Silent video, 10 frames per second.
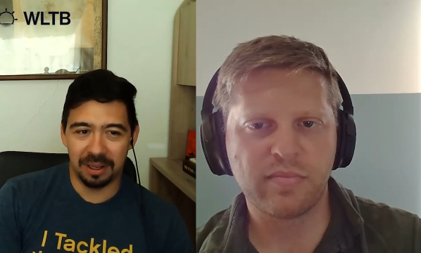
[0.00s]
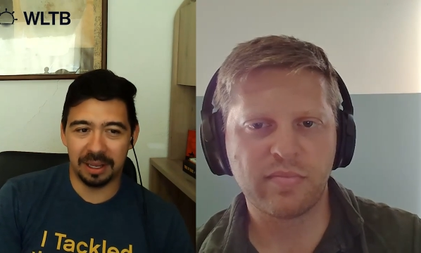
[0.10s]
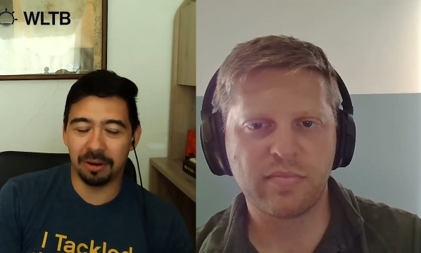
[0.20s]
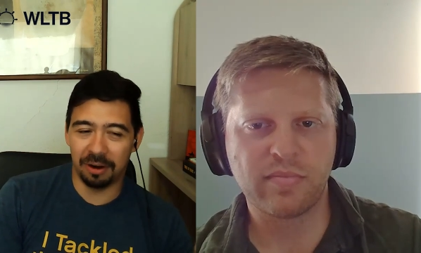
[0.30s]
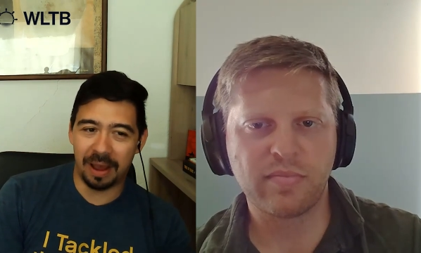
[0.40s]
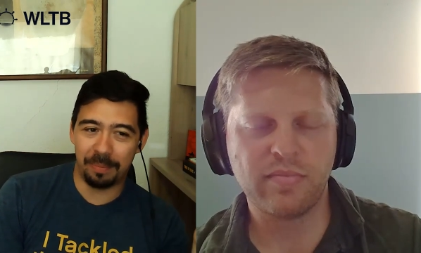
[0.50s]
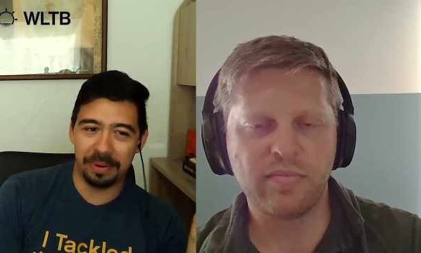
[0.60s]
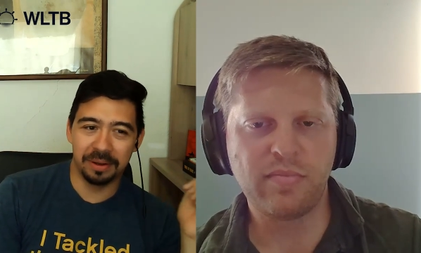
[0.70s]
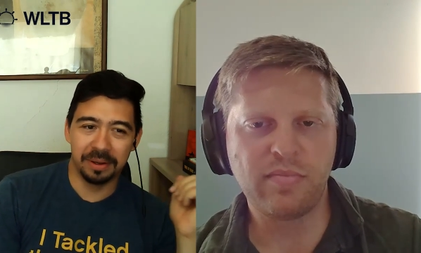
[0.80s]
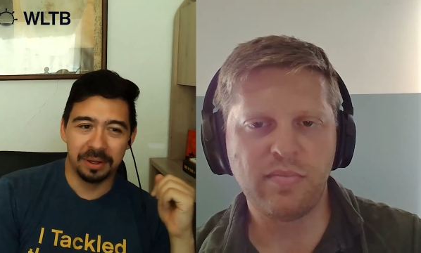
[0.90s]
Speaker 1: It could have
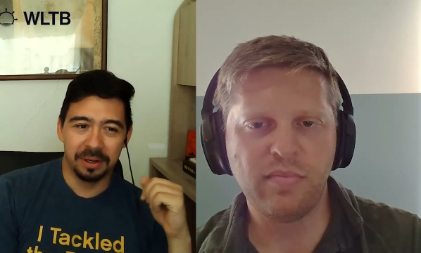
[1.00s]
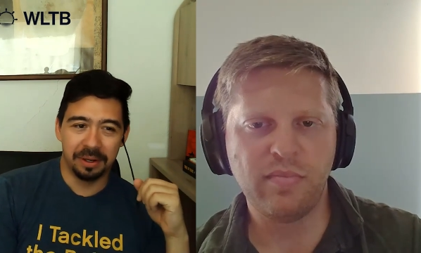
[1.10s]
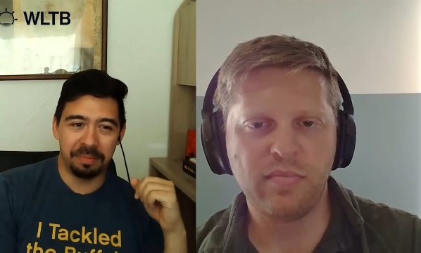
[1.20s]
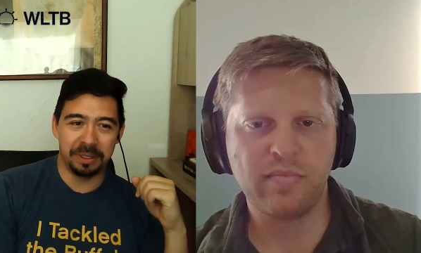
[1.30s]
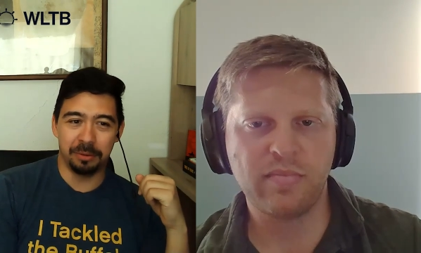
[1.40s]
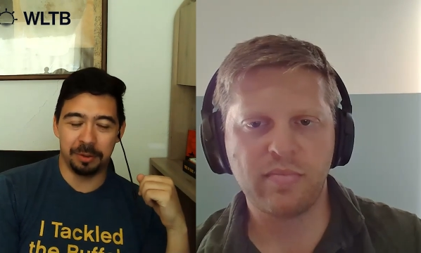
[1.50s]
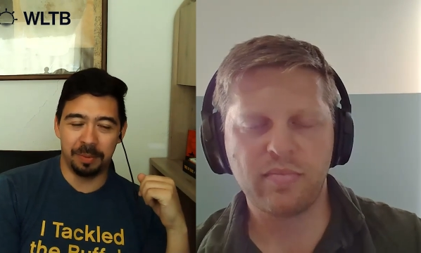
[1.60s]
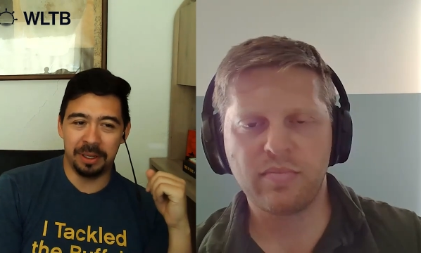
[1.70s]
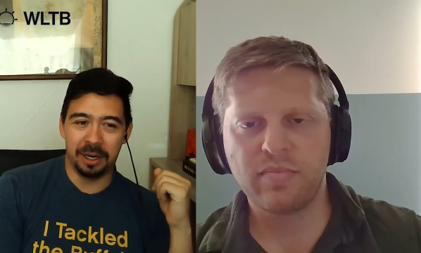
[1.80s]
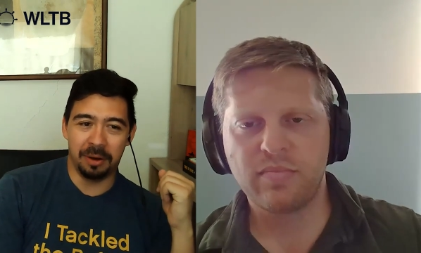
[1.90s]
happened because it was a
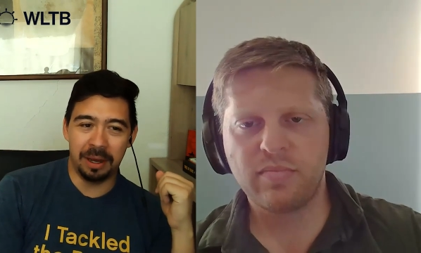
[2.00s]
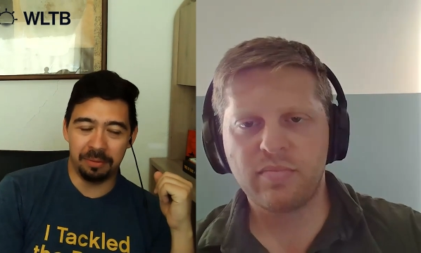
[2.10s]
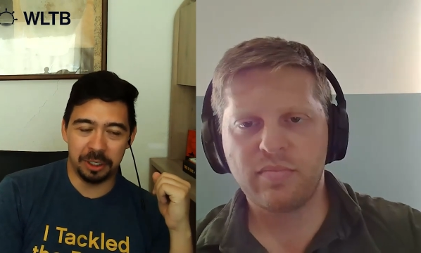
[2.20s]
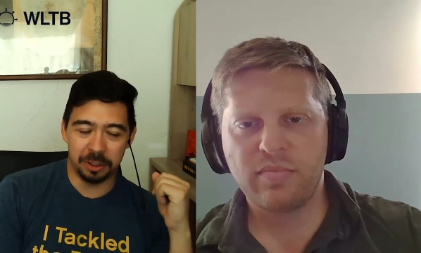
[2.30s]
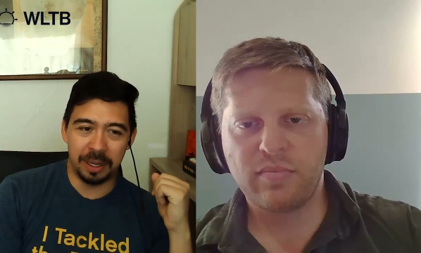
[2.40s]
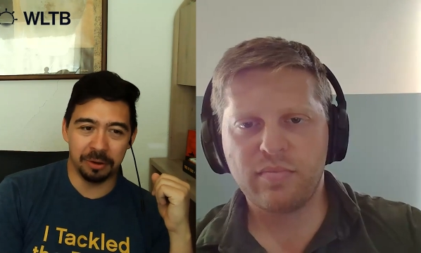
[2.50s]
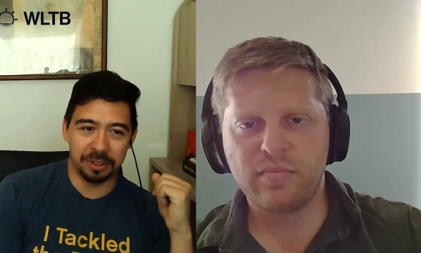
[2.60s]
bit, you know, I, just me.